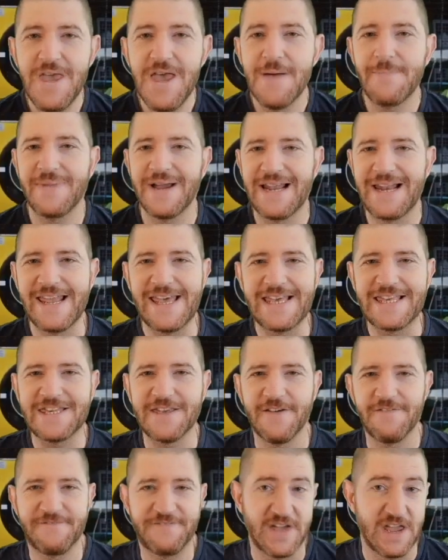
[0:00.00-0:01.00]
My
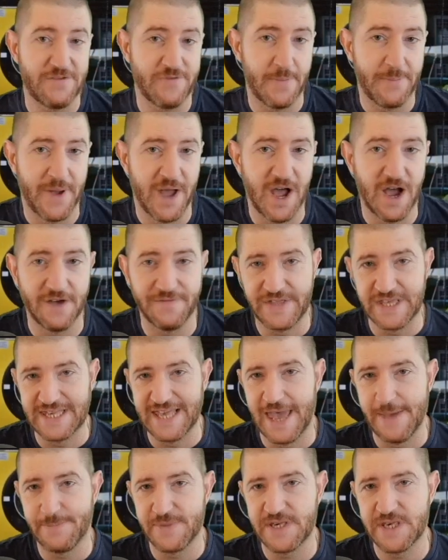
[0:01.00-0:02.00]
least favorite part of this
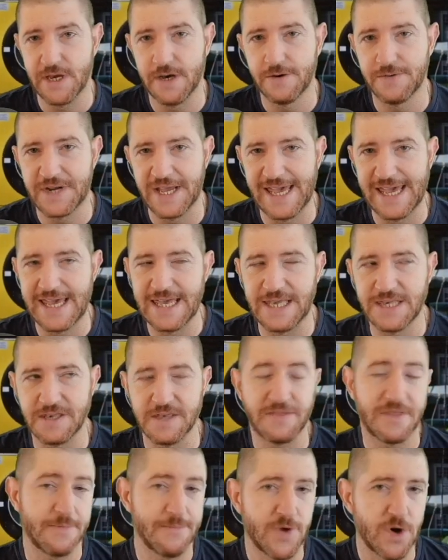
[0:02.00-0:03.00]
episode is
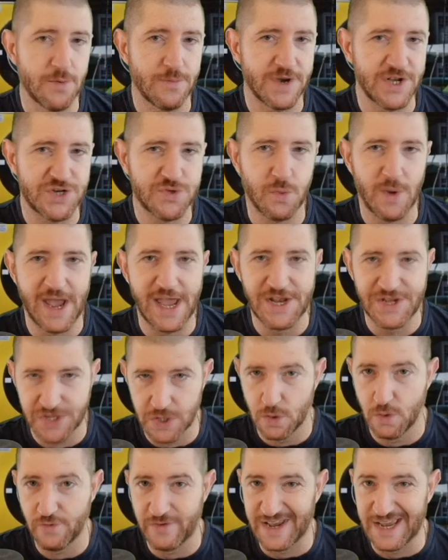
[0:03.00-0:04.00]
the moment where
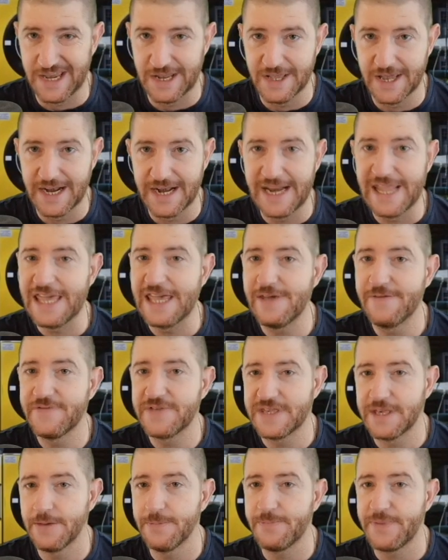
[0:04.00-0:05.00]
Doreen
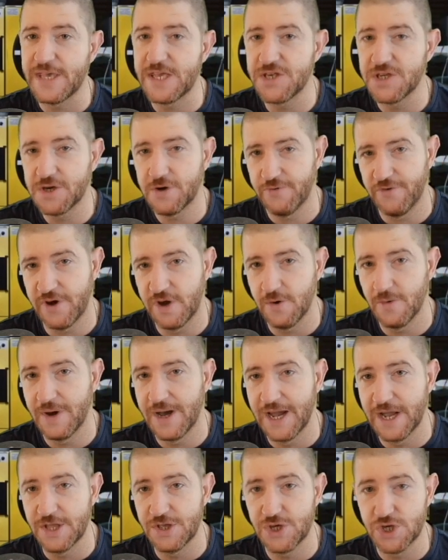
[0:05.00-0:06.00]
leaves B's crew
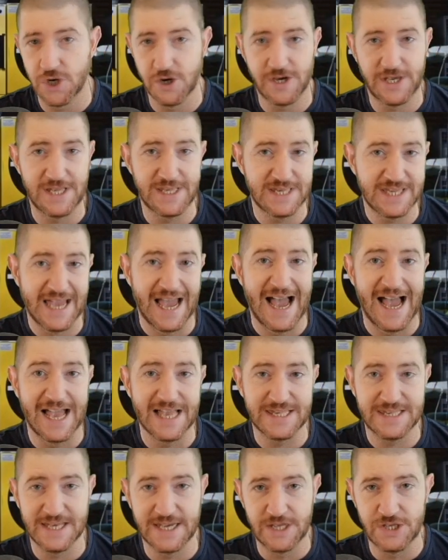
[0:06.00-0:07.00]
and joins
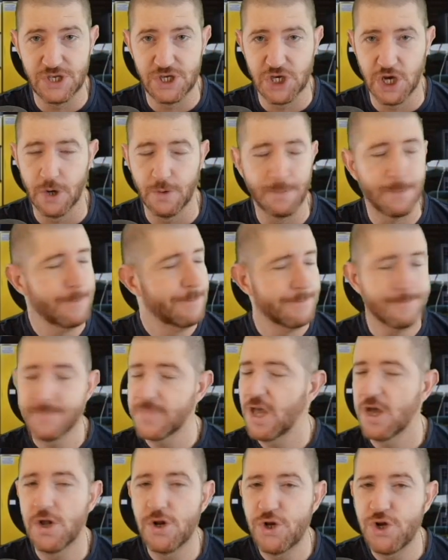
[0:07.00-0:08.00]
Kaz and Joe.
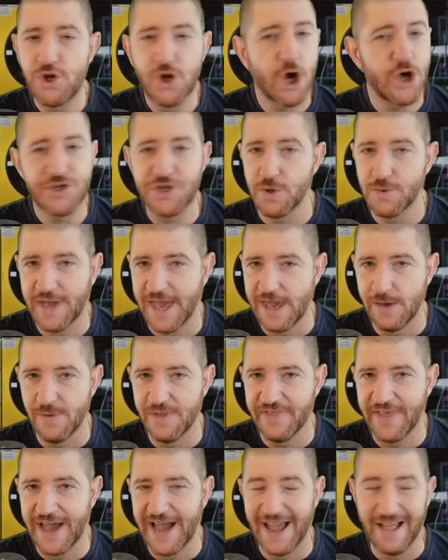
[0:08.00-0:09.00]
Not okay
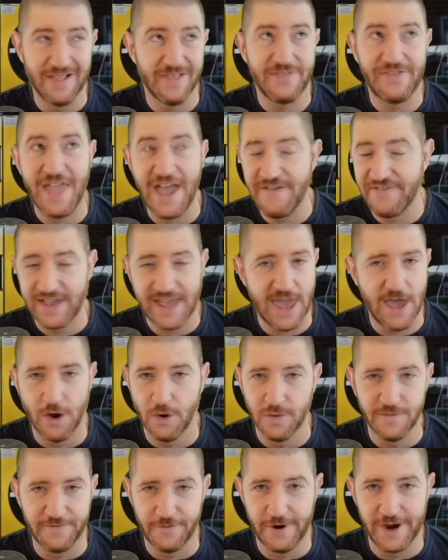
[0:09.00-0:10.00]
with that. I'll never get
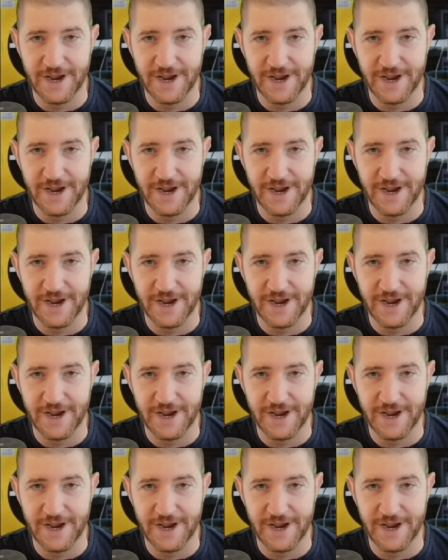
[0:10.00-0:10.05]
over